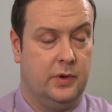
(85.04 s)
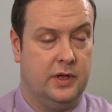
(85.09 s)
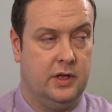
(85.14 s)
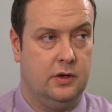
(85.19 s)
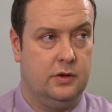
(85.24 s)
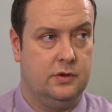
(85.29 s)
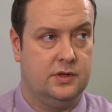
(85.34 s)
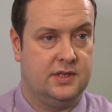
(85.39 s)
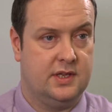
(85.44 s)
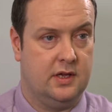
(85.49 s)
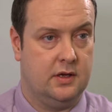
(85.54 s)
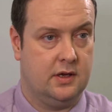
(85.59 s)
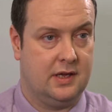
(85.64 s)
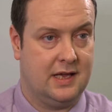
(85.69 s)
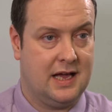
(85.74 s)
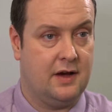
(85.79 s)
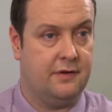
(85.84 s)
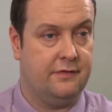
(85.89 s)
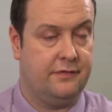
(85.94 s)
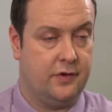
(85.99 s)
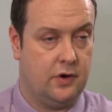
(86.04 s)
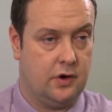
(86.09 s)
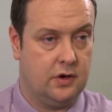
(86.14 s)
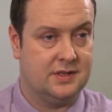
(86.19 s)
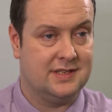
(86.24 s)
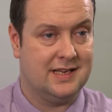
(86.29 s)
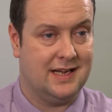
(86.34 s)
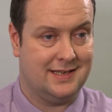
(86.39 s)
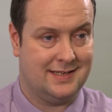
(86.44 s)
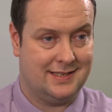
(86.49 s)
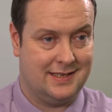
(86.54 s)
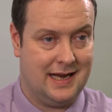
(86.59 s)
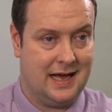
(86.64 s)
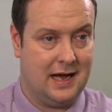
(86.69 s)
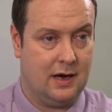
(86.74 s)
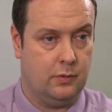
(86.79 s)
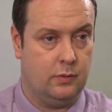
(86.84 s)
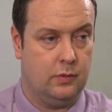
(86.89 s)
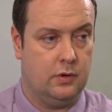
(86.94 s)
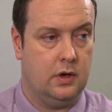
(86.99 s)
We use the CAT4 test
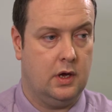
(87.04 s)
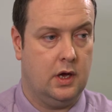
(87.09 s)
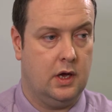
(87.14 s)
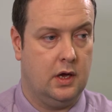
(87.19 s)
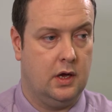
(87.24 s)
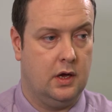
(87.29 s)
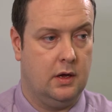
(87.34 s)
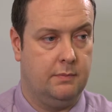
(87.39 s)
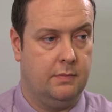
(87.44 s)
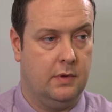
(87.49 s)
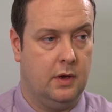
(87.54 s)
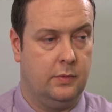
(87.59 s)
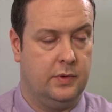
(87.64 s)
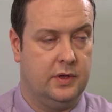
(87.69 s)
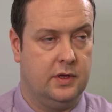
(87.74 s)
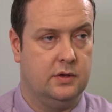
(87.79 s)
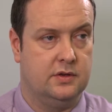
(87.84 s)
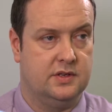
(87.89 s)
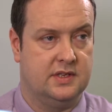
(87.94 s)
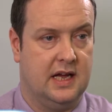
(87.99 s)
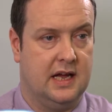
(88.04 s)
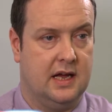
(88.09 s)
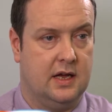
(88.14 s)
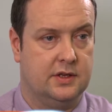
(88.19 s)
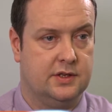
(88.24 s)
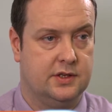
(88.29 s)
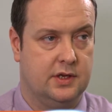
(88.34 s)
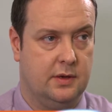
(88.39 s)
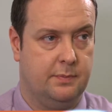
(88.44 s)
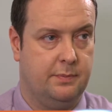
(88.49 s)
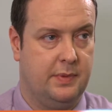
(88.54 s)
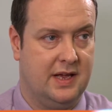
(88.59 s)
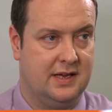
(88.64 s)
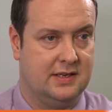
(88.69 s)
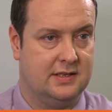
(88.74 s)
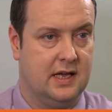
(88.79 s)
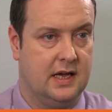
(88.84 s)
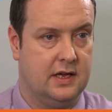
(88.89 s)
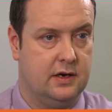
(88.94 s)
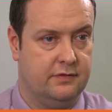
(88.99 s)
now, and we use that as a
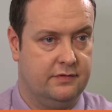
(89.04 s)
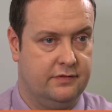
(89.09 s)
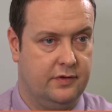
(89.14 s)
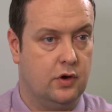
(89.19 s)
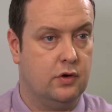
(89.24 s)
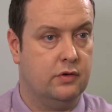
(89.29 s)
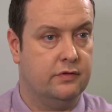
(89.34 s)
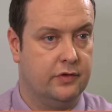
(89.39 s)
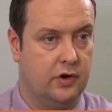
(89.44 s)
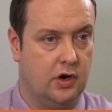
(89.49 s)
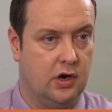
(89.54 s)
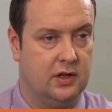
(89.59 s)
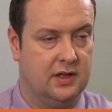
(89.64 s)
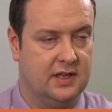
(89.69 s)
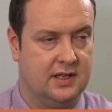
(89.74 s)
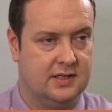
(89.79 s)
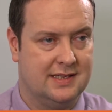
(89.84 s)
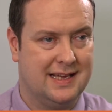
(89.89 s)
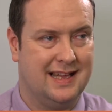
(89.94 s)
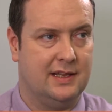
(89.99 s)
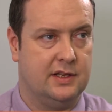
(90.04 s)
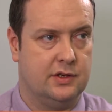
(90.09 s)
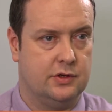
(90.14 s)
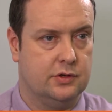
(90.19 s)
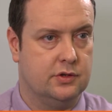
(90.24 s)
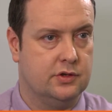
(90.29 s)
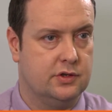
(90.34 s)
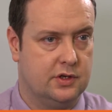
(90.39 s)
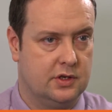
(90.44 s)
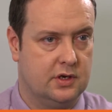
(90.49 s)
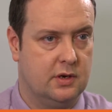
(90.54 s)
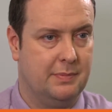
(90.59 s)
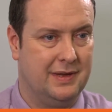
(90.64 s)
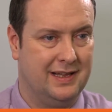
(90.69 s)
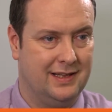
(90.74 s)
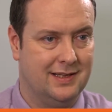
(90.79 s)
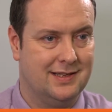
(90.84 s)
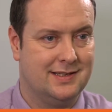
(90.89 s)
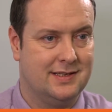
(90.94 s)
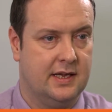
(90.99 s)
baseline of overall intelligence and
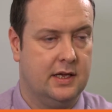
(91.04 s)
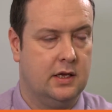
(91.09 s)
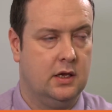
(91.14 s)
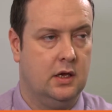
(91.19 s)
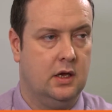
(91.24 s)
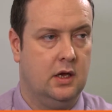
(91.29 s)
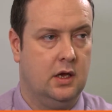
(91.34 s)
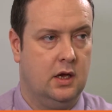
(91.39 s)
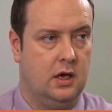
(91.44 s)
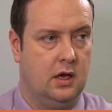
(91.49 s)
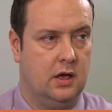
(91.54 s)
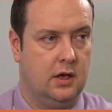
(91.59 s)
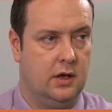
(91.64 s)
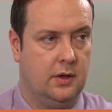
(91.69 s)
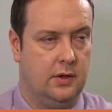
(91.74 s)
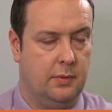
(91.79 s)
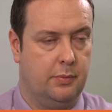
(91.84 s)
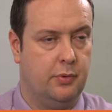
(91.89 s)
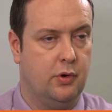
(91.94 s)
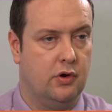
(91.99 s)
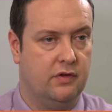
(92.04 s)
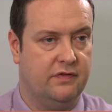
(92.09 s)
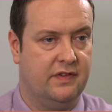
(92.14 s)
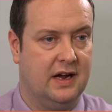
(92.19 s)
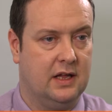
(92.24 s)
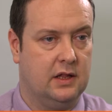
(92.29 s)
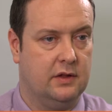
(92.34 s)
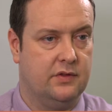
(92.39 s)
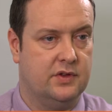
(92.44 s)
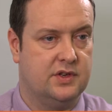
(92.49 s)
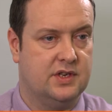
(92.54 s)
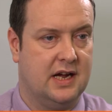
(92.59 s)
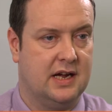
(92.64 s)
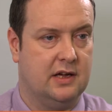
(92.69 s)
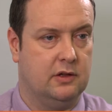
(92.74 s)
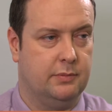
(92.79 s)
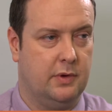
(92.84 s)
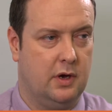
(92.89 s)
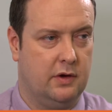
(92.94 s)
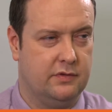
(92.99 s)
ability, a profile of the
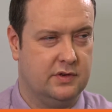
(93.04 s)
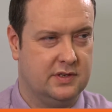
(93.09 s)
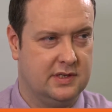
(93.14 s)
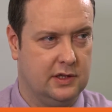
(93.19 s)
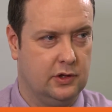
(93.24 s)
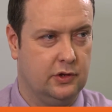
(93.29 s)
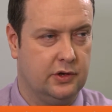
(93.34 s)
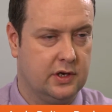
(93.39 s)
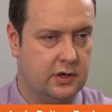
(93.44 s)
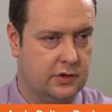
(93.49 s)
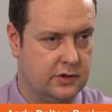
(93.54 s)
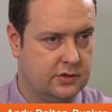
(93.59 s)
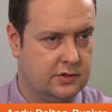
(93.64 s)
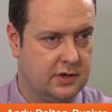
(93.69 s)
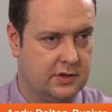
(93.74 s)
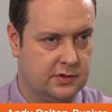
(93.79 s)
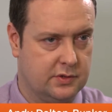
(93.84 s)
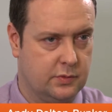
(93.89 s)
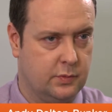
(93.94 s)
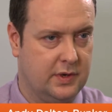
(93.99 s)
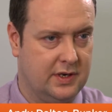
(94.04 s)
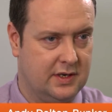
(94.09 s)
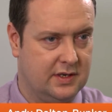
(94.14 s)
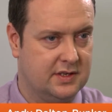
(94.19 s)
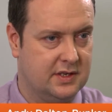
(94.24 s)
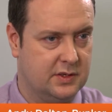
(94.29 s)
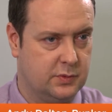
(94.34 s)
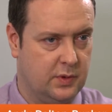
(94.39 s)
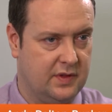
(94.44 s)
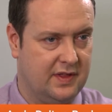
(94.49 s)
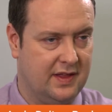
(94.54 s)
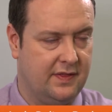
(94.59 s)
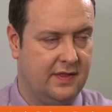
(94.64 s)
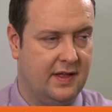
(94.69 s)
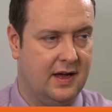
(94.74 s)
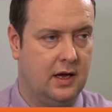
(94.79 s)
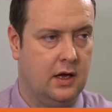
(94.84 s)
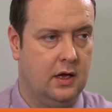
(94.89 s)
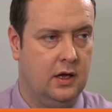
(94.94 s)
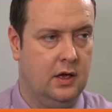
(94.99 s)
child, but obviously looking at the strengths and weaknesses within
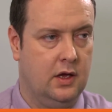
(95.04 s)
that.